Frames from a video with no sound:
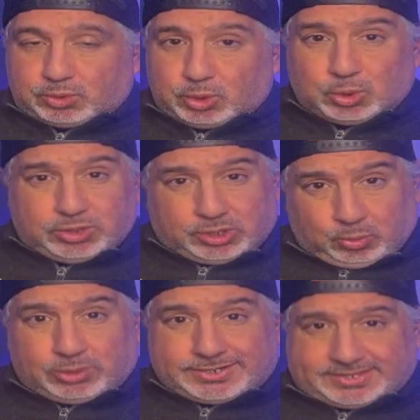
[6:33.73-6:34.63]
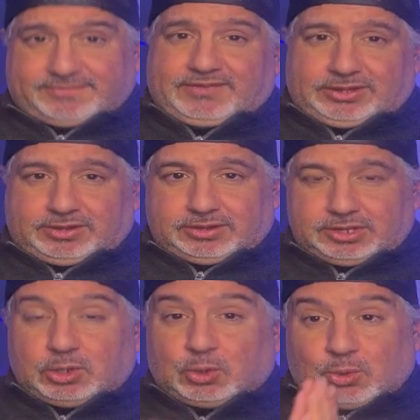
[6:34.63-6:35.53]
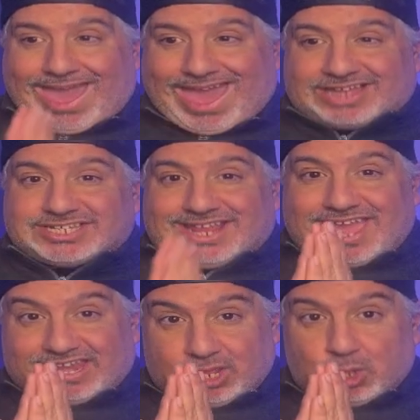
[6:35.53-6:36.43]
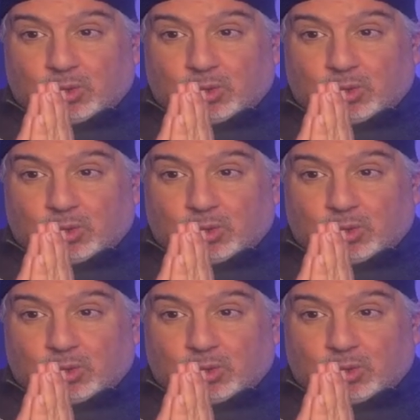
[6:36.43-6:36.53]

who was the worst offender, who actually had